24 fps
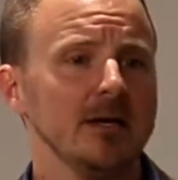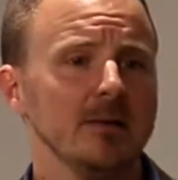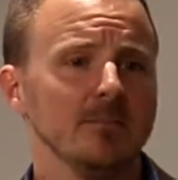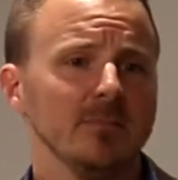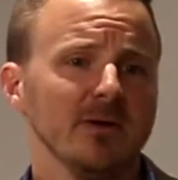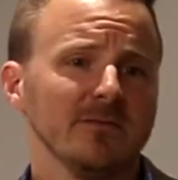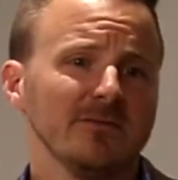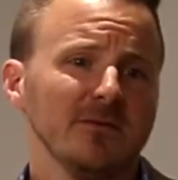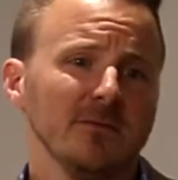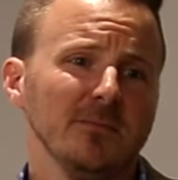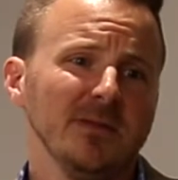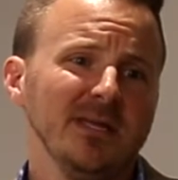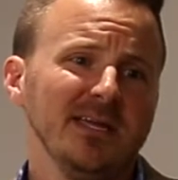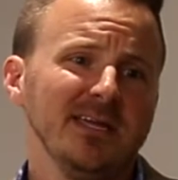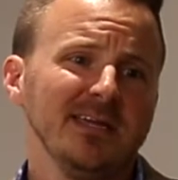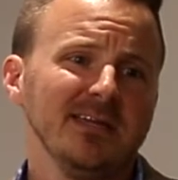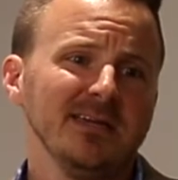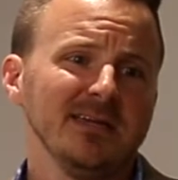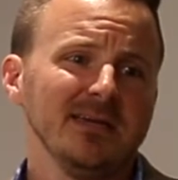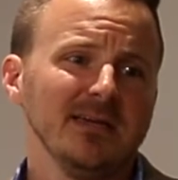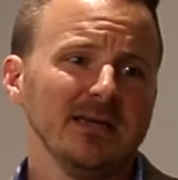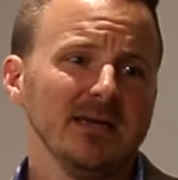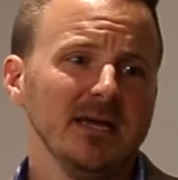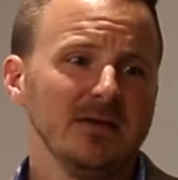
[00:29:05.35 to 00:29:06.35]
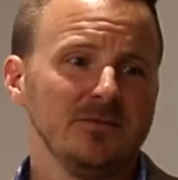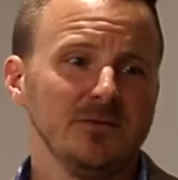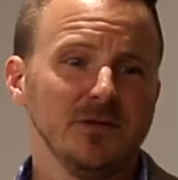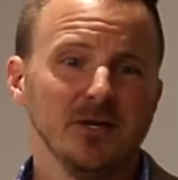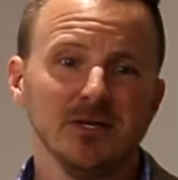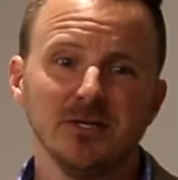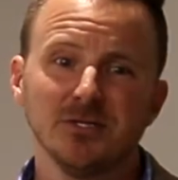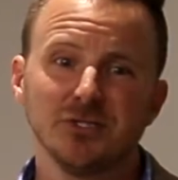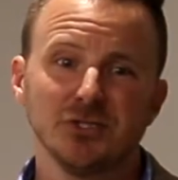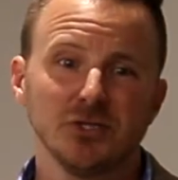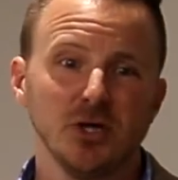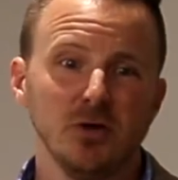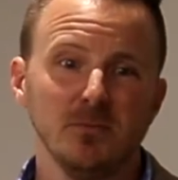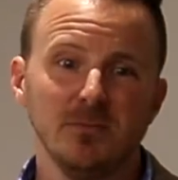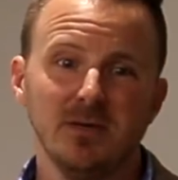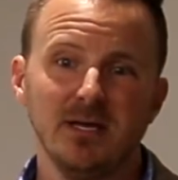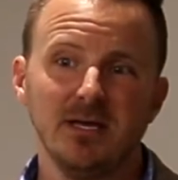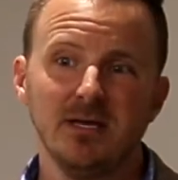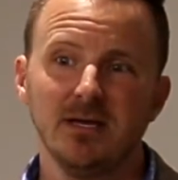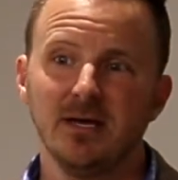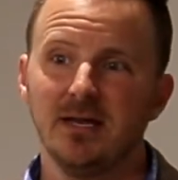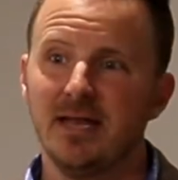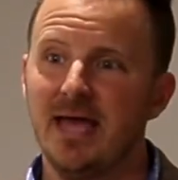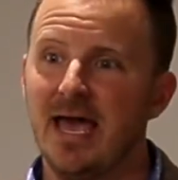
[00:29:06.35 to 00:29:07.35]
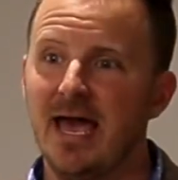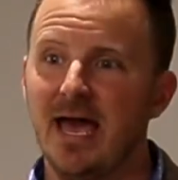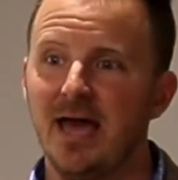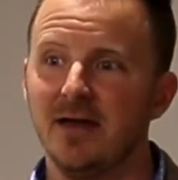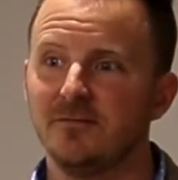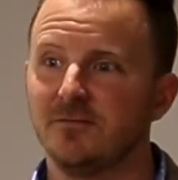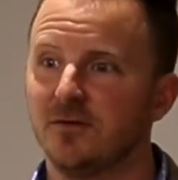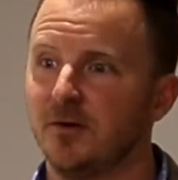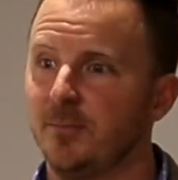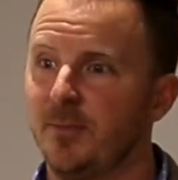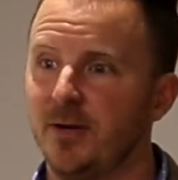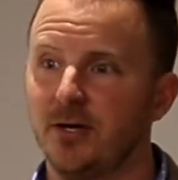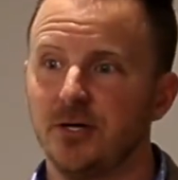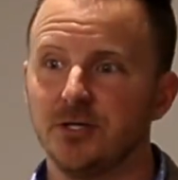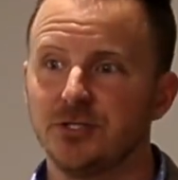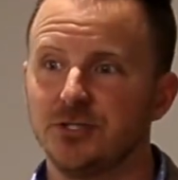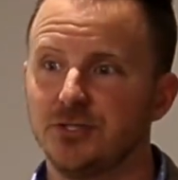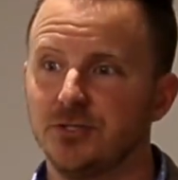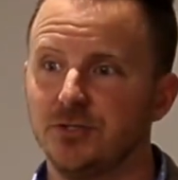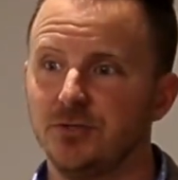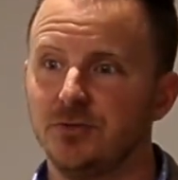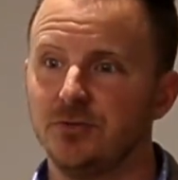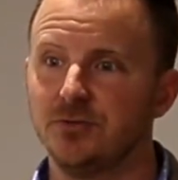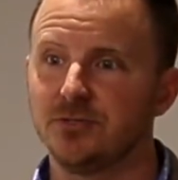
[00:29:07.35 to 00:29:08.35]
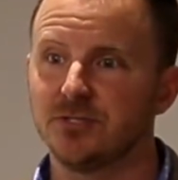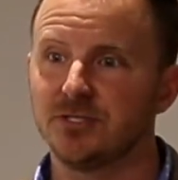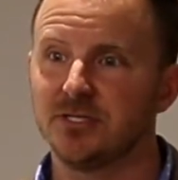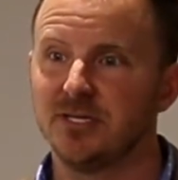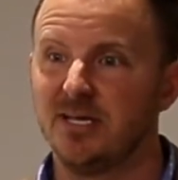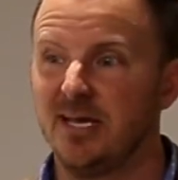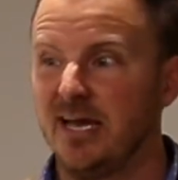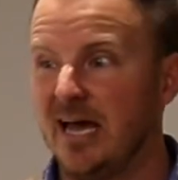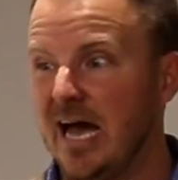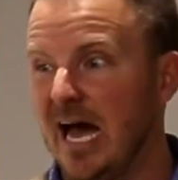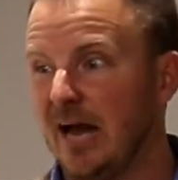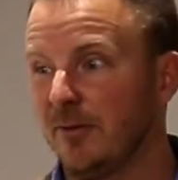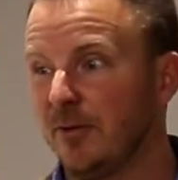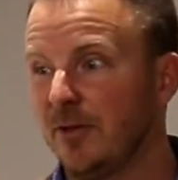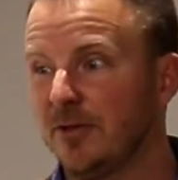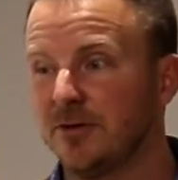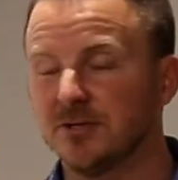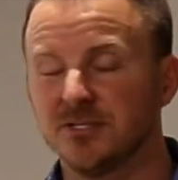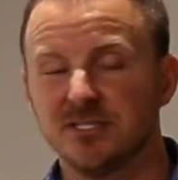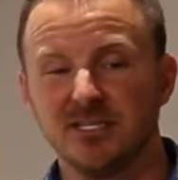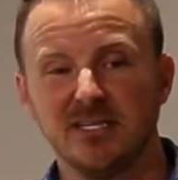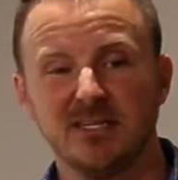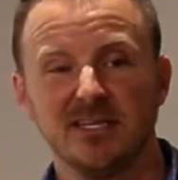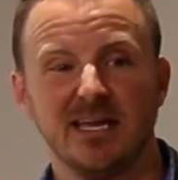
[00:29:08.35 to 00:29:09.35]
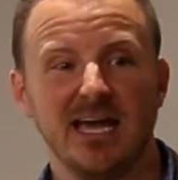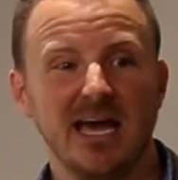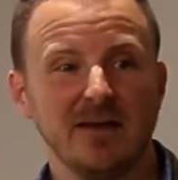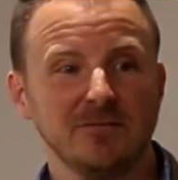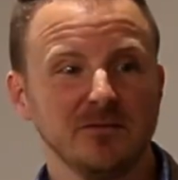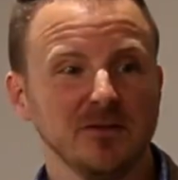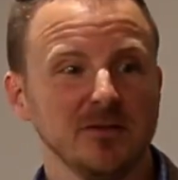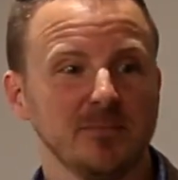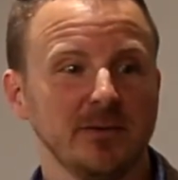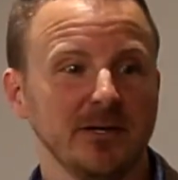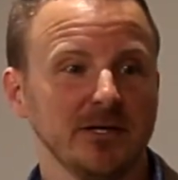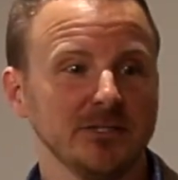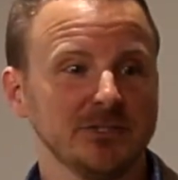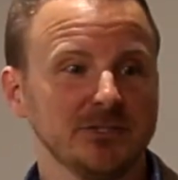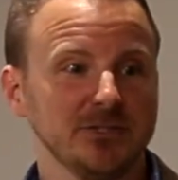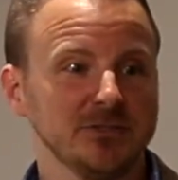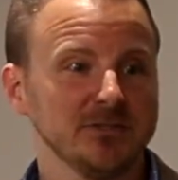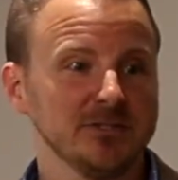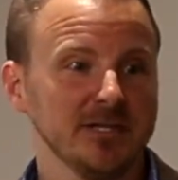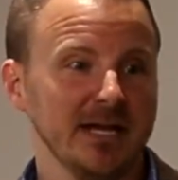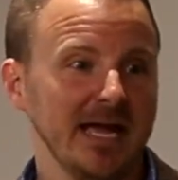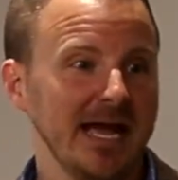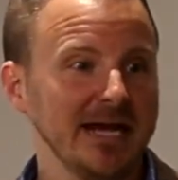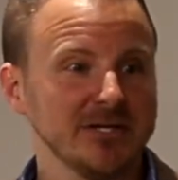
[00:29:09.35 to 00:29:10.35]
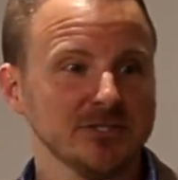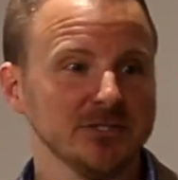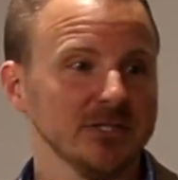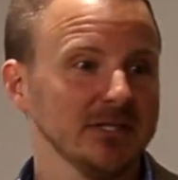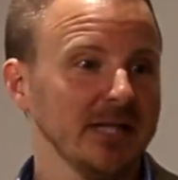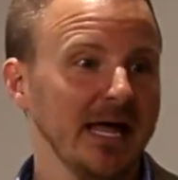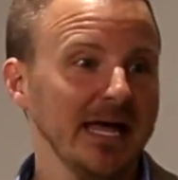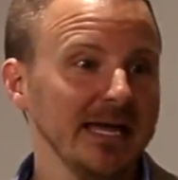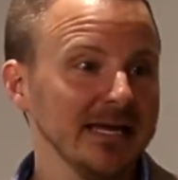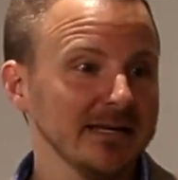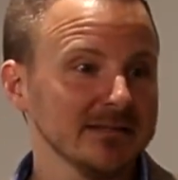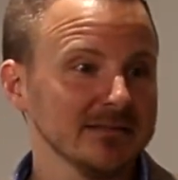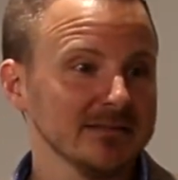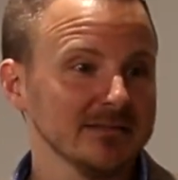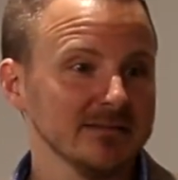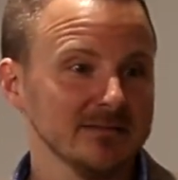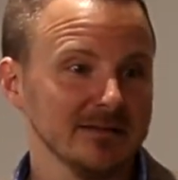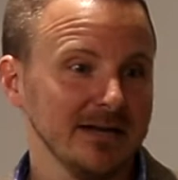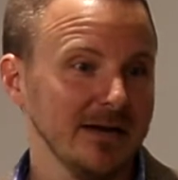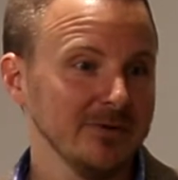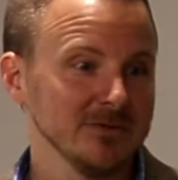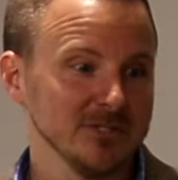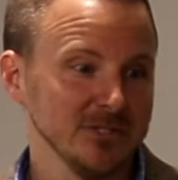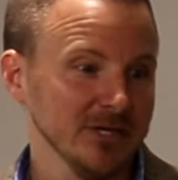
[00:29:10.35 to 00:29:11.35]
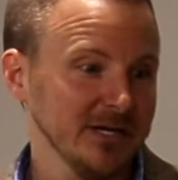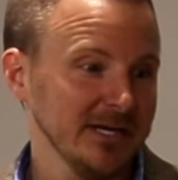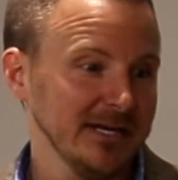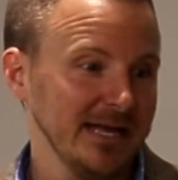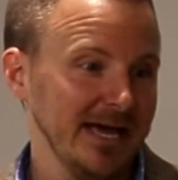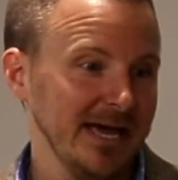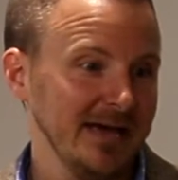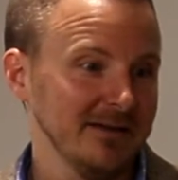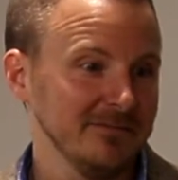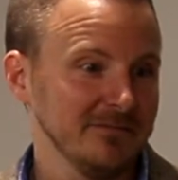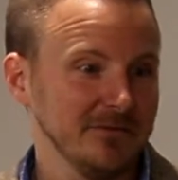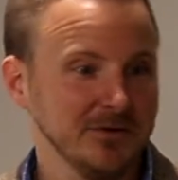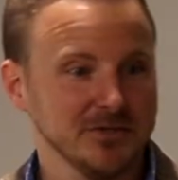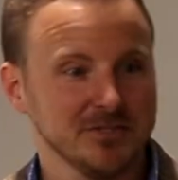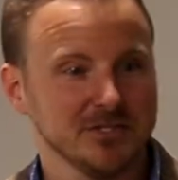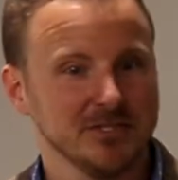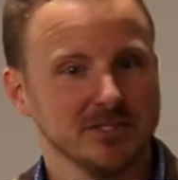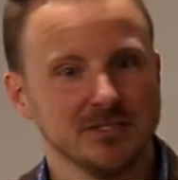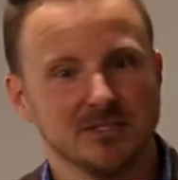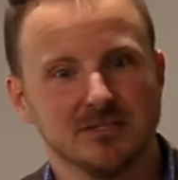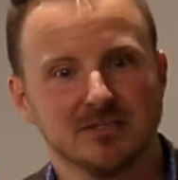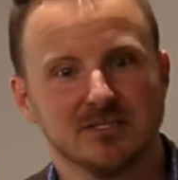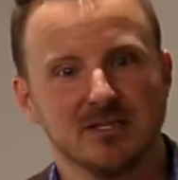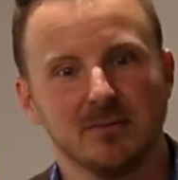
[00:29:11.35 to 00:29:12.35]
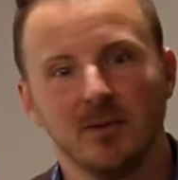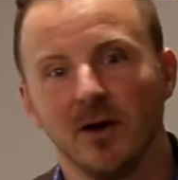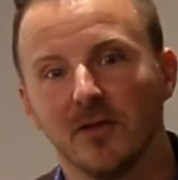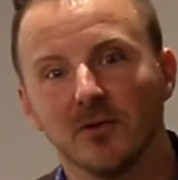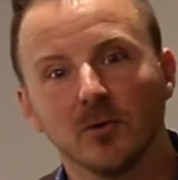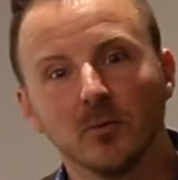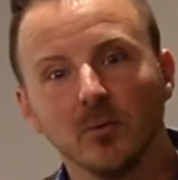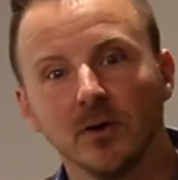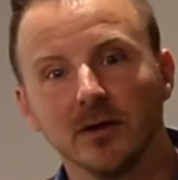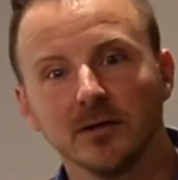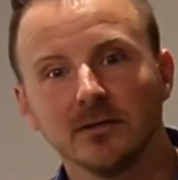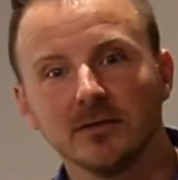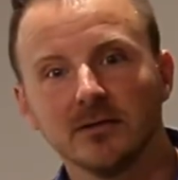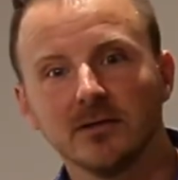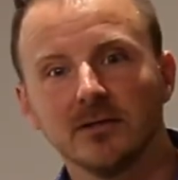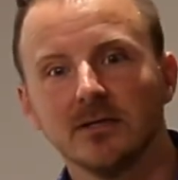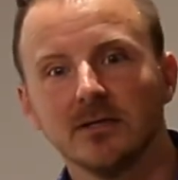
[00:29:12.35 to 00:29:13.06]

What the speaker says: But for me, if you're going to show me an ad for a pair of shoes, I'd rather see the ad for the pair of shoes that I actually liked, that I was looking at, versus some other one.